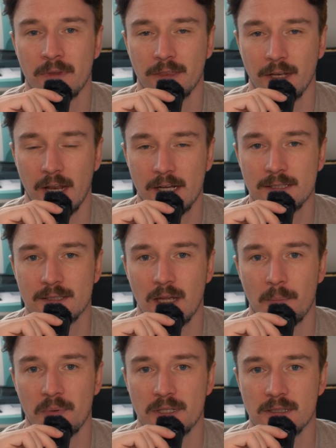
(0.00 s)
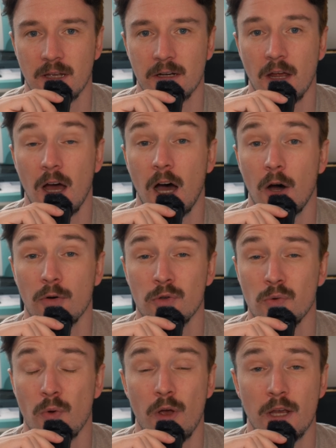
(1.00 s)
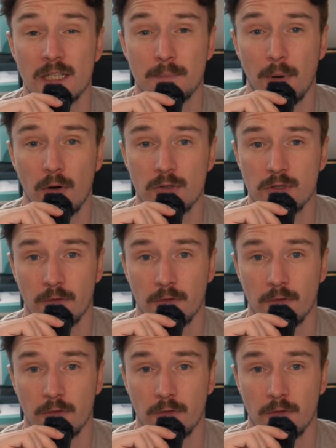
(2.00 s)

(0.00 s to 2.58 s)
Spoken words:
The next step is like, how do you expose